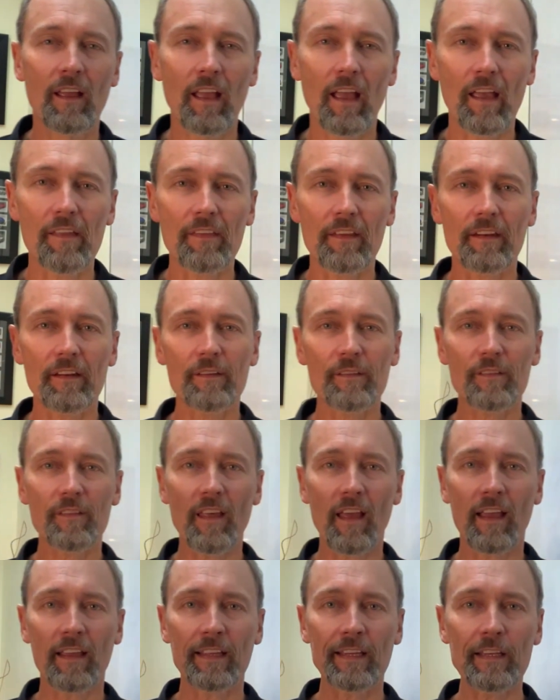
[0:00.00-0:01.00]
and that is
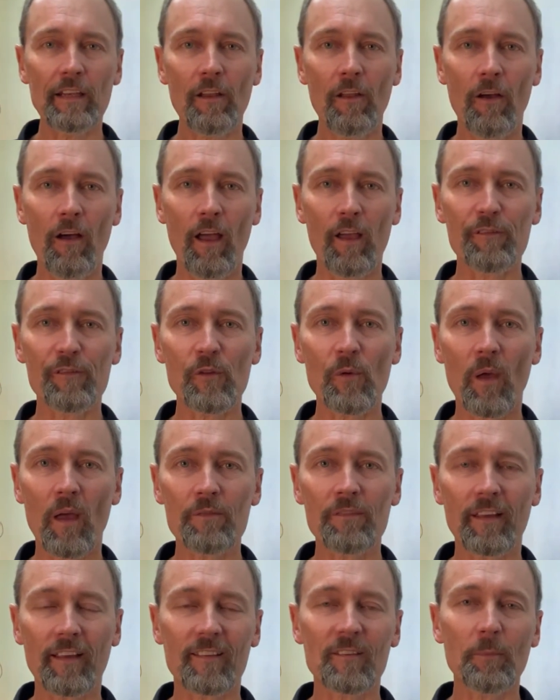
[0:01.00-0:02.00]
that in life you
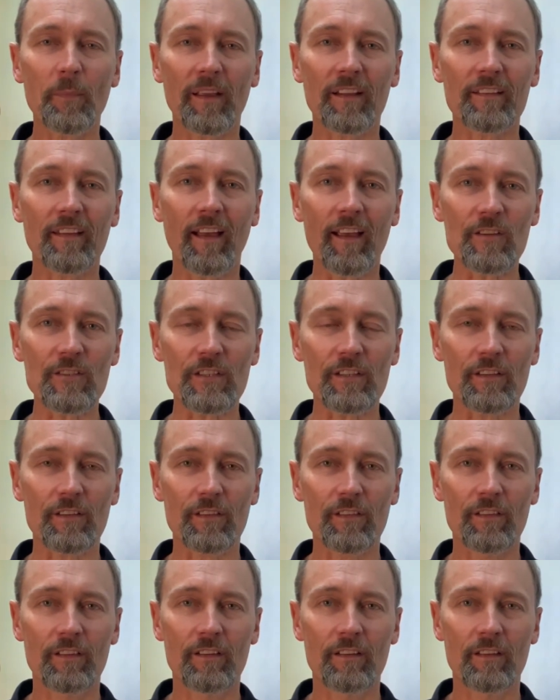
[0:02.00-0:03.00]
have
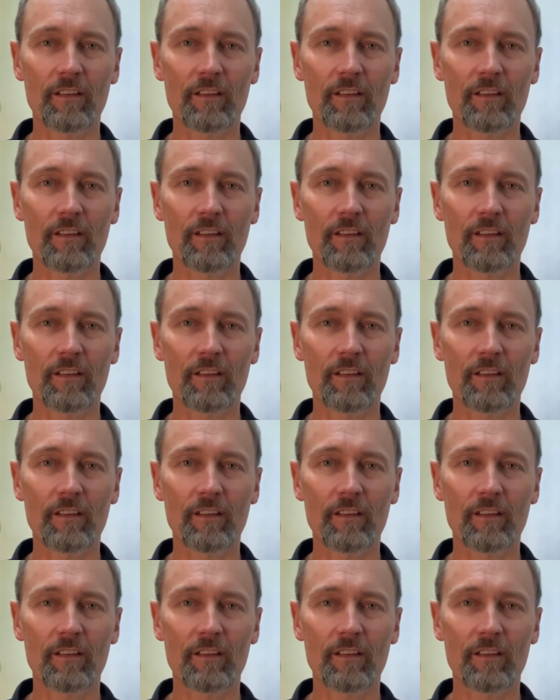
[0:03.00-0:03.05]
expectations.